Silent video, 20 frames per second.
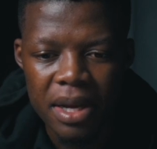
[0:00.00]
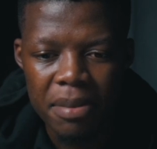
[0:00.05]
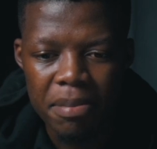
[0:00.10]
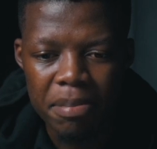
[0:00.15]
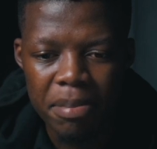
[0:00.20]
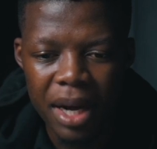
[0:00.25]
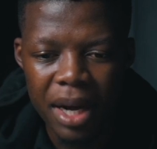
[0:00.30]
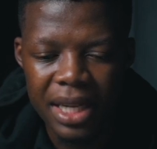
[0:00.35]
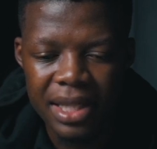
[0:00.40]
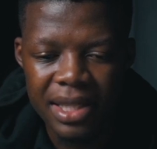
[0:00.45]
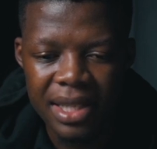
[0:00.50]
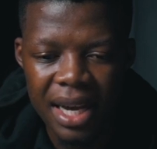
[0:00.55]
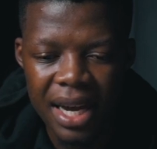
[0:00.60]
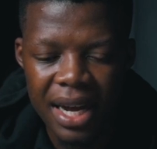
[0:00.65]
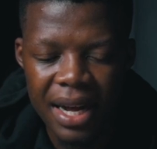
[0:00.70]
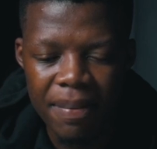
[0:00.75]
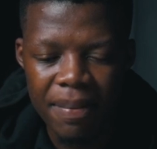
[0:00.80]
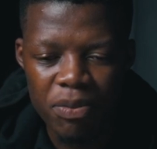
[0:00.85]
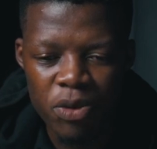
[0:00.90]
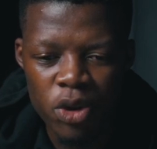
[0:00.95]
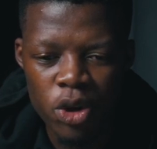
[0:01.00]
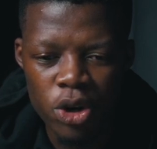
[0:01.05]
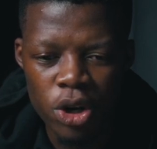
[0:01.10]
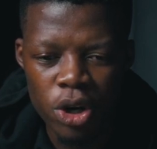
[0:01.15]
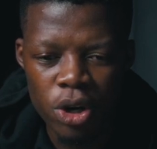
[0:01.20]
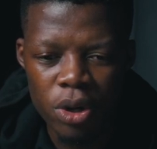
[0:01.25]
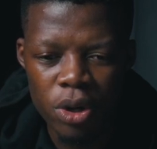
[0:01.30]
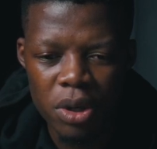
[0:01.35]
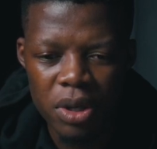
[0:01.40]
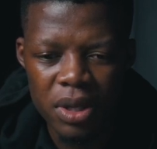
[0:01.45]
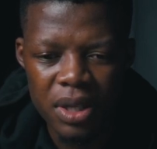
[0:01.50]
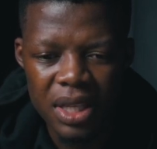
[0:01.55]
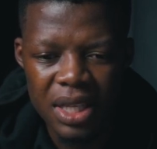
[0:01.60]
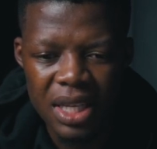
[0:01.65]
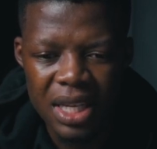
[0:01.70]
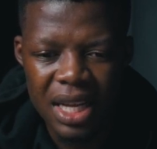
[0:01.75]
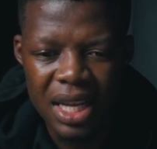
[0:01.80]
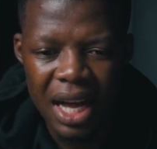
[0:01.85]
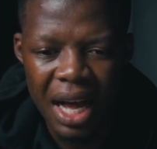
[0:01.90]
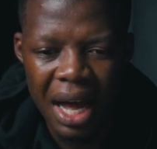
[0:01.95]
But, I
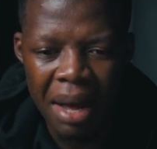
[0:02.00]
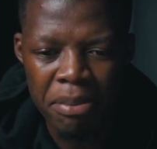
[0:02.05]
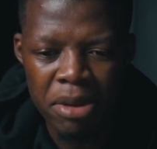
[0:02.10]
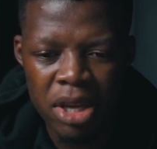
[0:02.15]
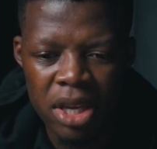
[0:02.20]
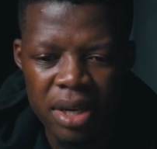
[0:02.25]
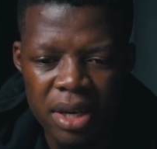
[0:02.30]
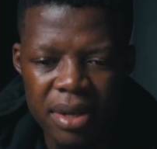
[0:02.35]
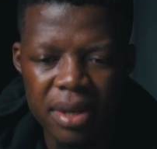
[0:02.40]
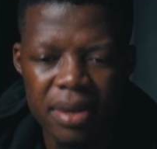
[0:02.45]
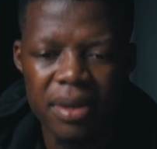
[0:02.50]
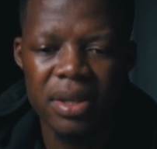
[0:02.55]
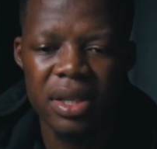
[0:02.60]
mean,